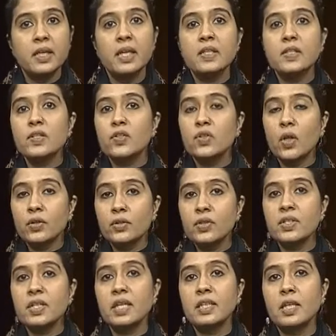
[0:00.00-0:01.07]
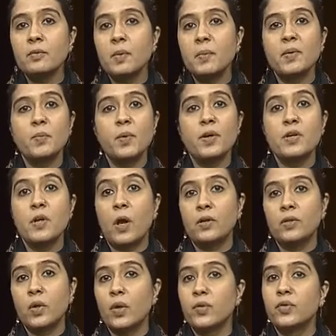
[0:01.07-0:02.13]
It is not to say that women were
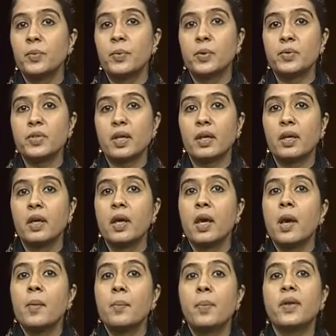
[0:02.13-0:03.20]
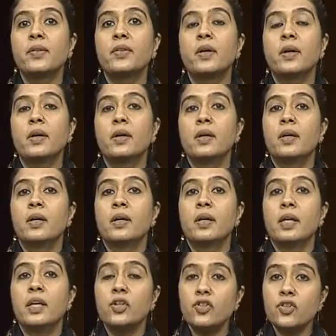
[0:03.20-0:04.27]
not contributing, but the
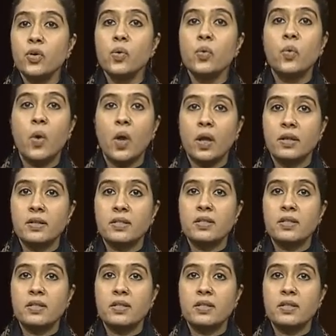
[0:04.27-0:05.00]
issue was